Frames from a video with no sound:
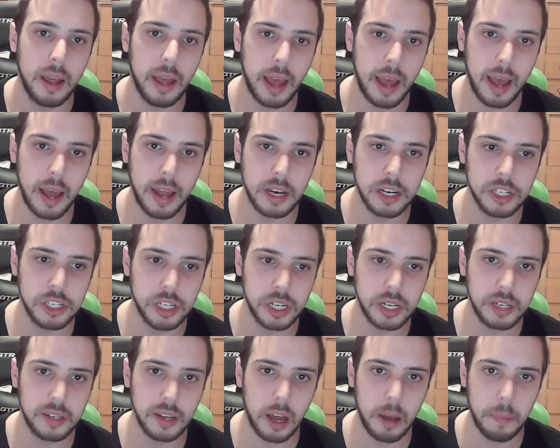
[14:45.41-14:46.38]
And
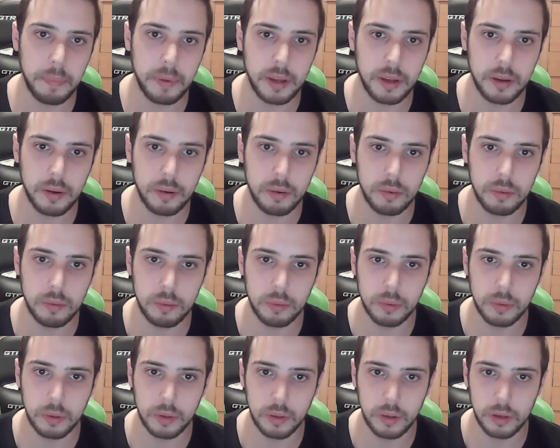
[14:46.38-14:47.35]
GW
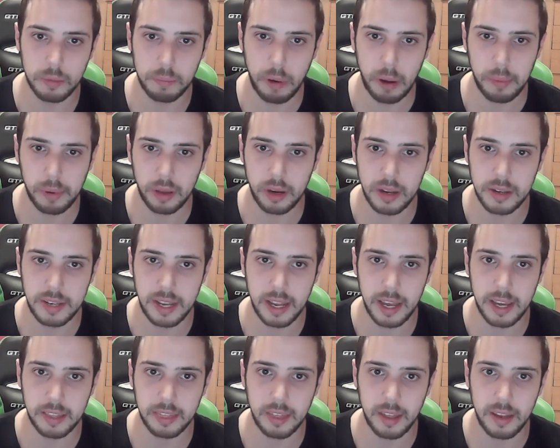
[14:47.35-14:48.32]
is probably gonna
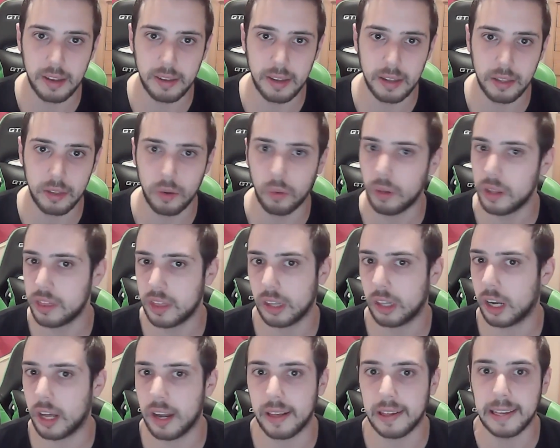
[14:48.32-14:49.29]
take this, and the only thing
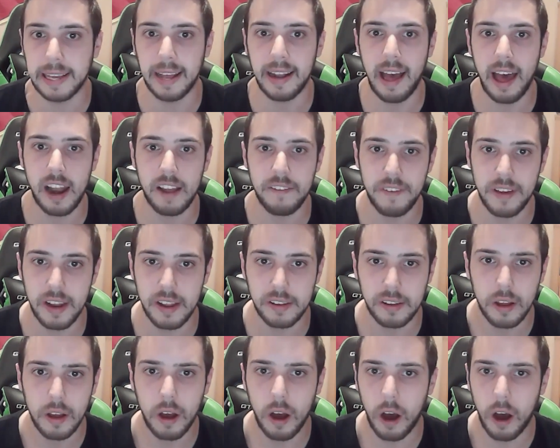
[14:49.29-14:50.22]
they're gonna get out of it is,